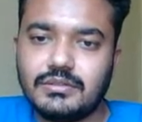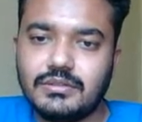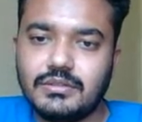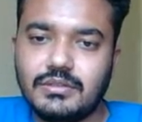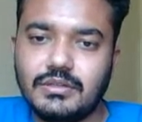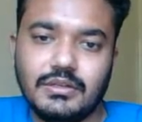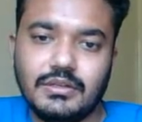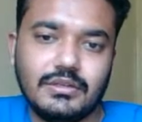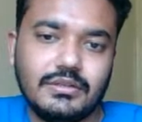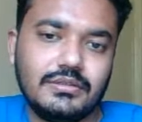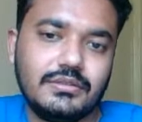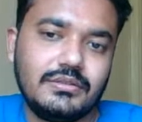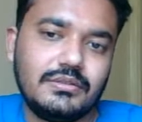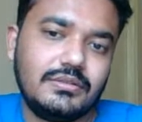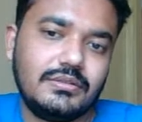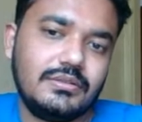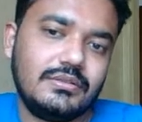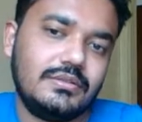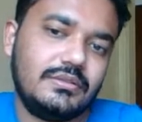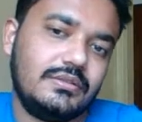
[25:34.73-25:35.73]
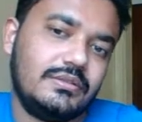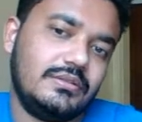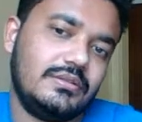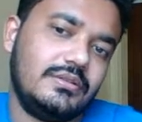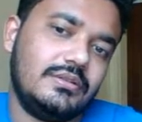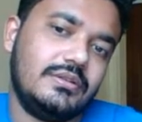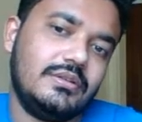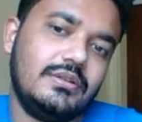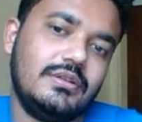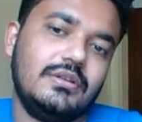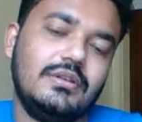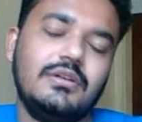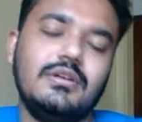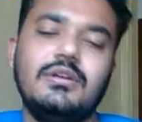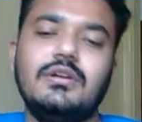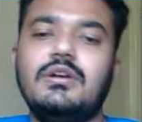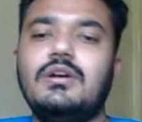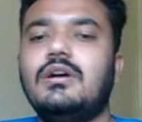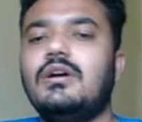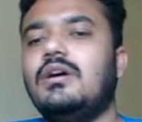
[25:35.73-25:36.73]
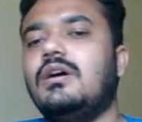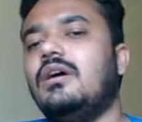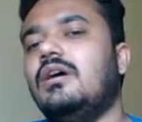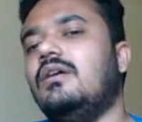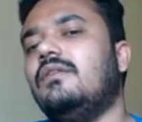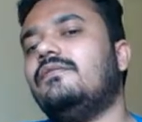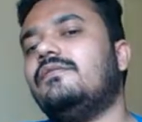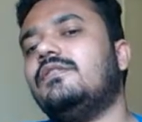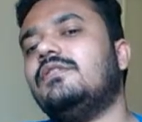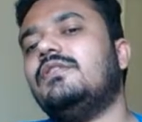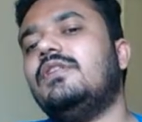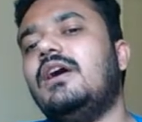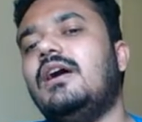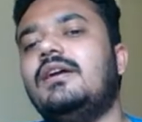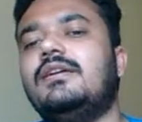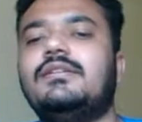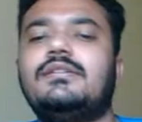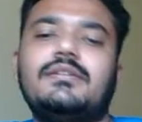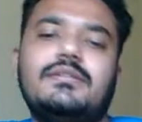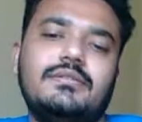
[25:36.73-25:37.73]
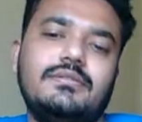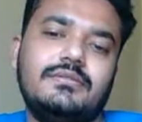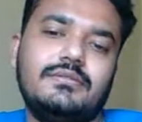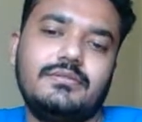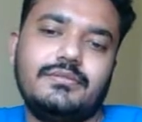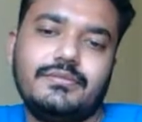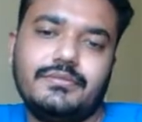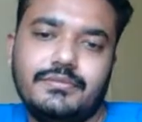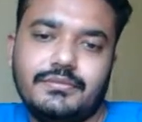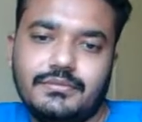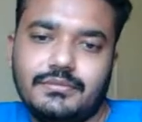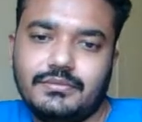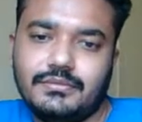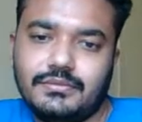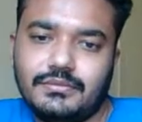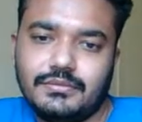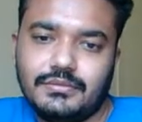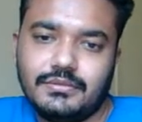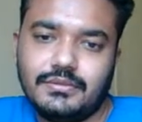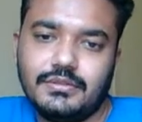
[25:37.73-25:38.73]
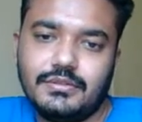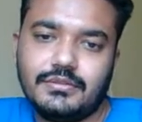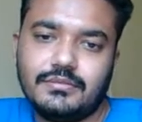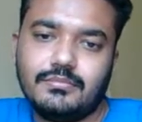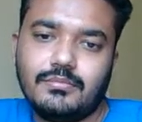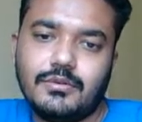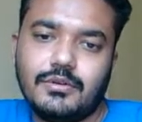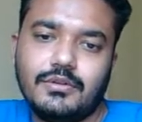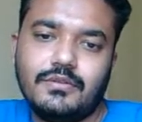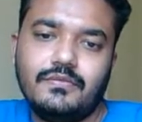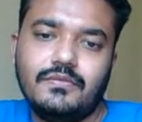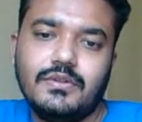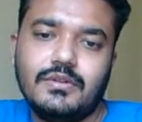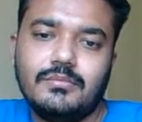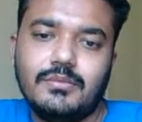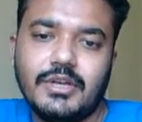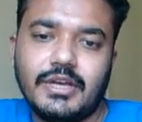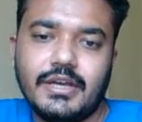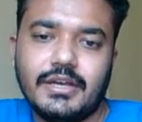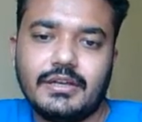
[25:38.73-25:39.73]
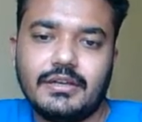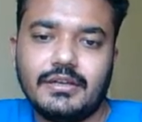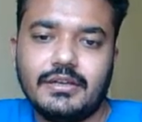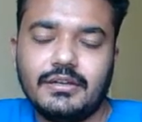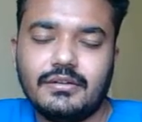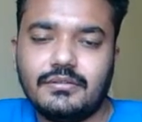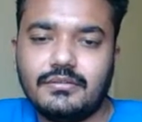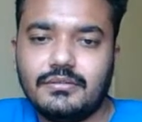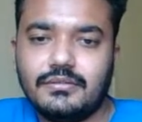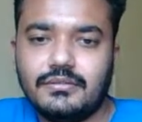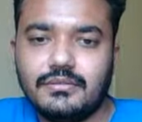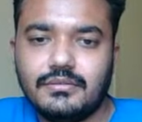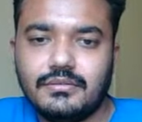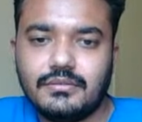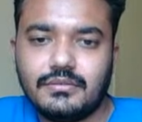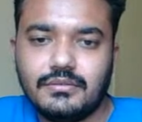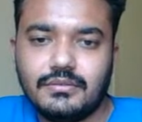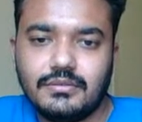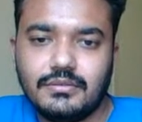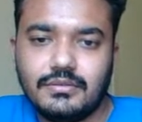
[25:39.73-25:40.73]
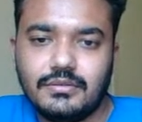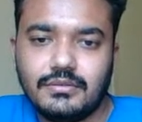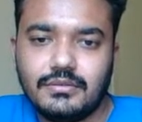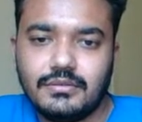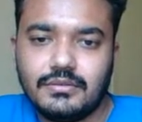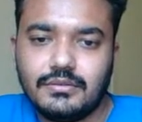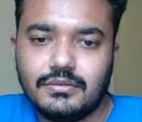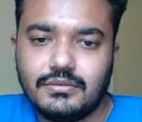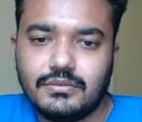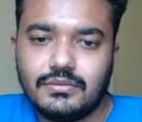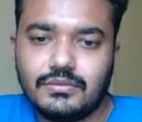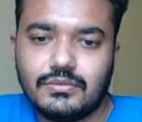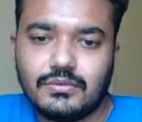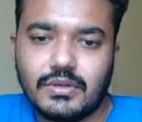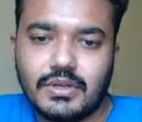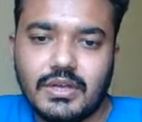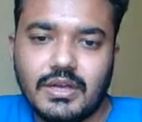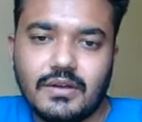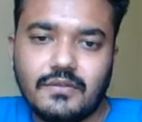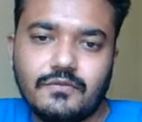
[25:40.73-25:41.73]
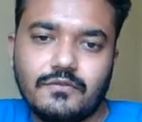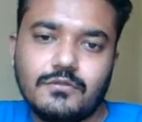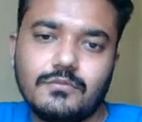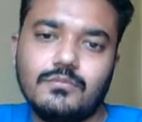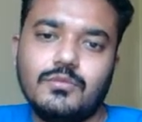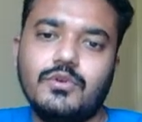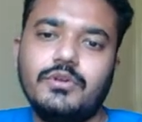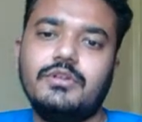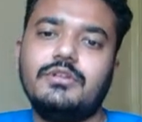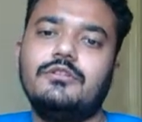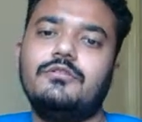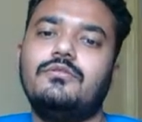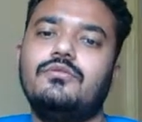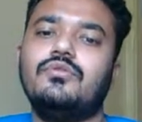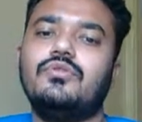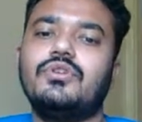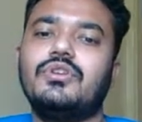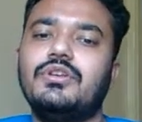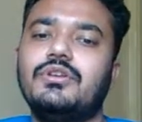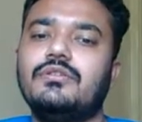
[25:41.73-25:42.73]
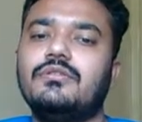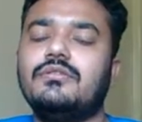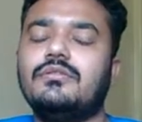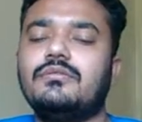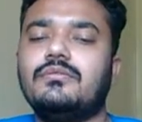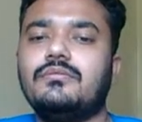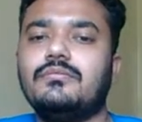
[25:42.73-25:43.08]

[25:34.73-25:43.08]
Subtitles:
takes. After that, this pawn will be hanging. So I have to bring the rook here.